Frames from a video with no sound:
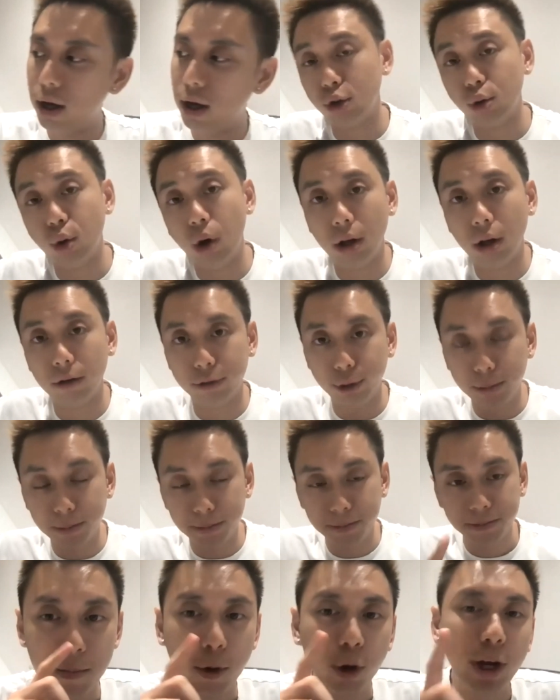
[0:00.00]
to all of you.
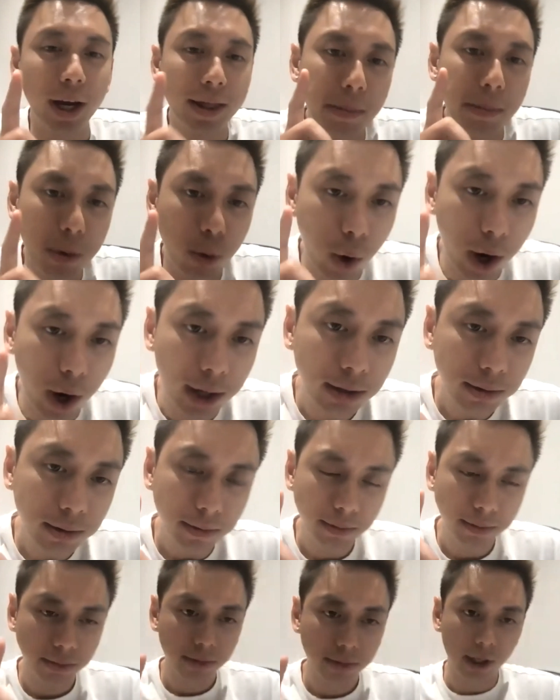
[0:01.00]
Okay, number one
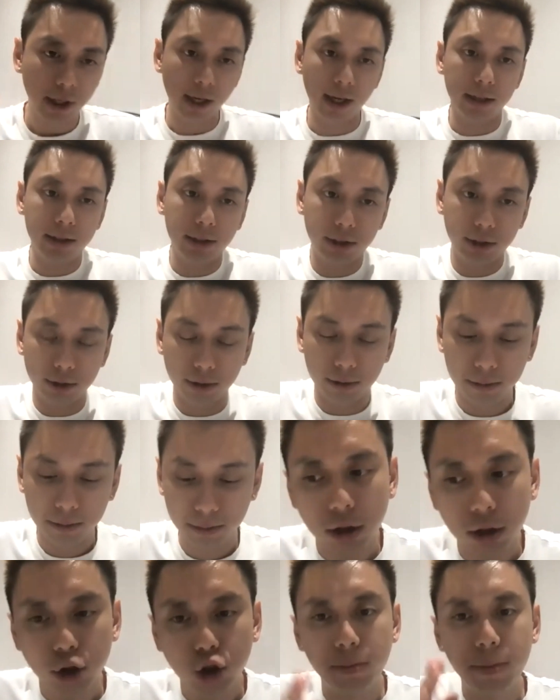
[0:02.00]
is
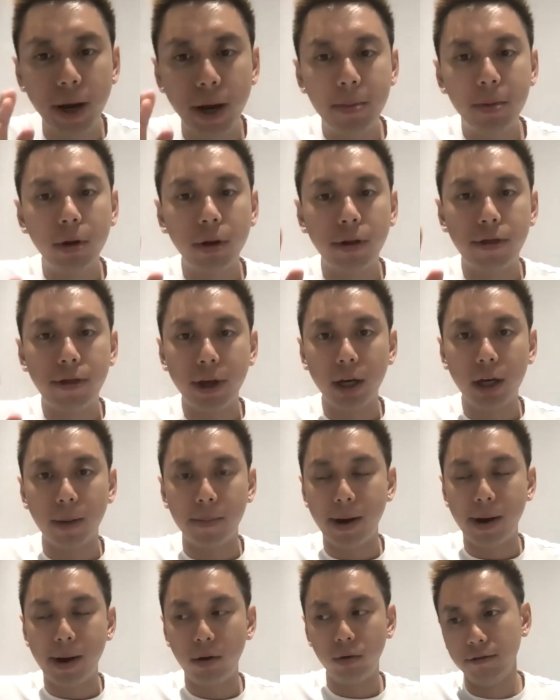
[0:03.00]
to be able to think
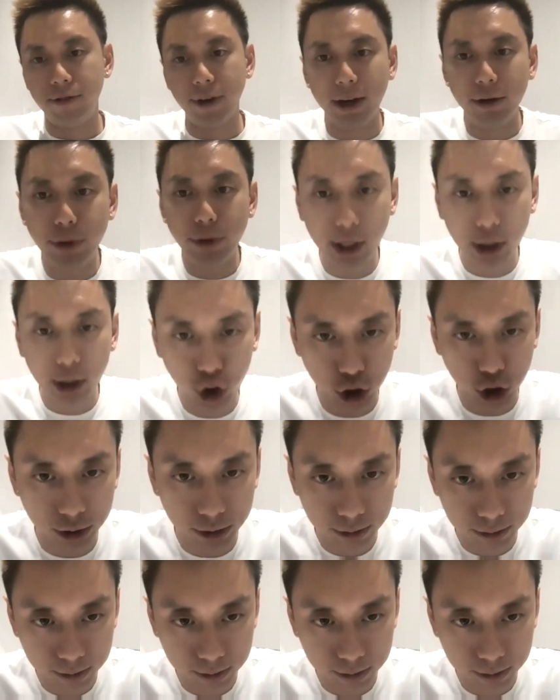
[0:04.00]
about variation.